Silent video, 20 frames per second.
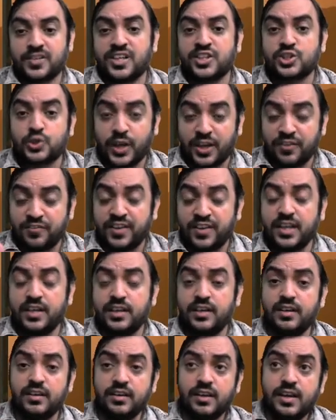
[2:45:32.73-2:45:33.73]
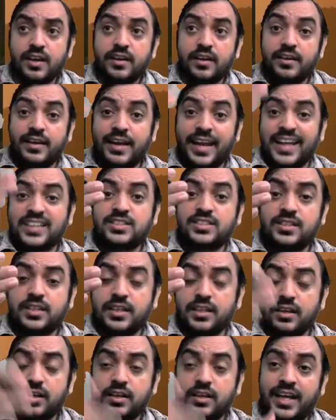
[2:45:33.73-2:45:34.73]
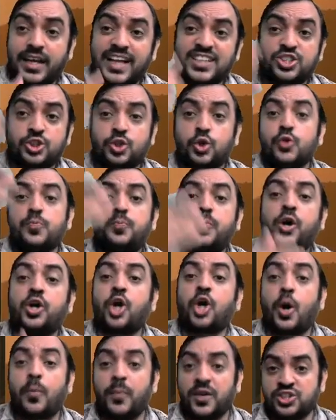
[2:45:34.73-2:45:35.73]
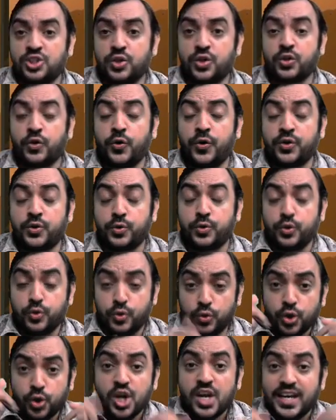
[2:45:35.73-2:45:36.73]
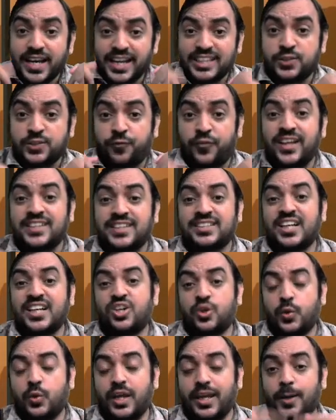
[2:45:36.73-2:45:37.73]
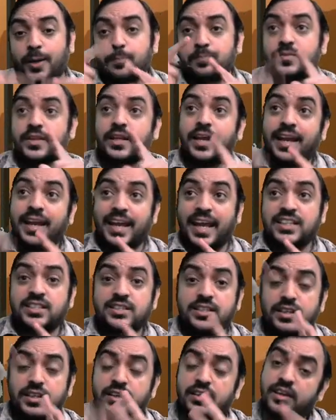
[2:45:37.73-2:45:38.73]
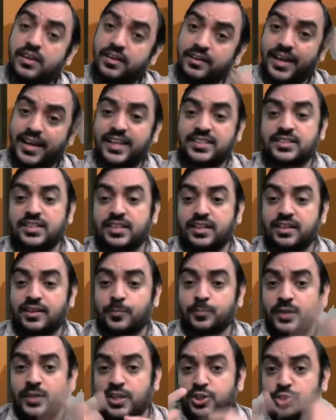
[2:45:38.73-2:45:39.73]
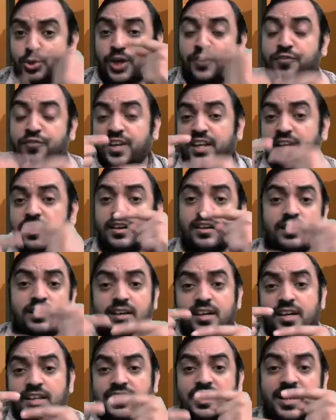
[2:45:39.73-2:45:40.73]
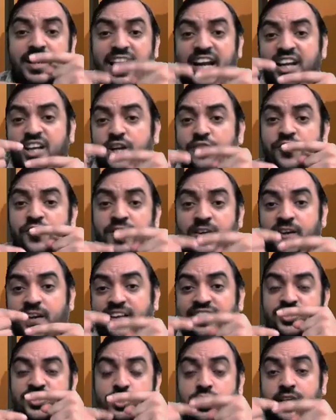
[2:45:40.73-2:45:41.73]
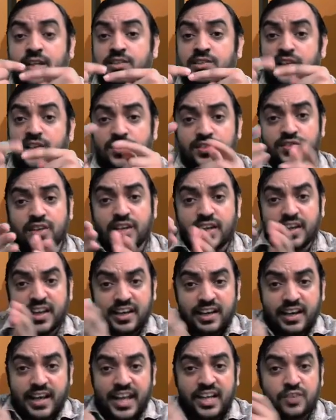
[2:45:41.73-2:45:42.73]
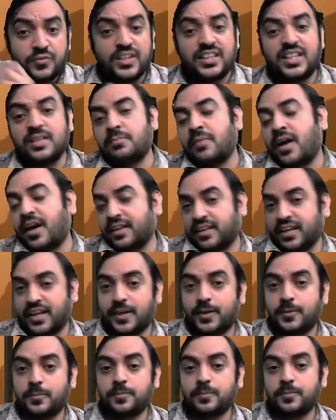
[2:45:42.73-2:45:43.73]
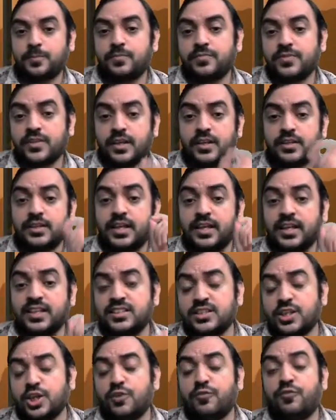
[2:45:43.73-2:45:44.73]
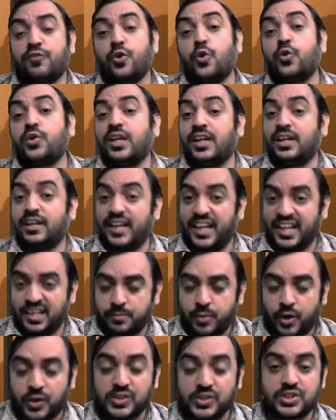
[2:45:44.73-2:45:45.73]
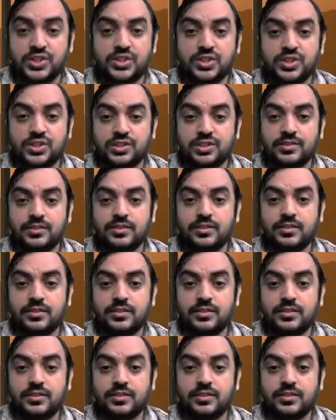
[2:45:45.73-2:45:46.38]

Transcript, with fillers: So every year, next year, next coupon, how much you are going to do, it's fixed today. And next year, next year. So every year, the rate of interest changes in line with the market. That is floating rate bonds.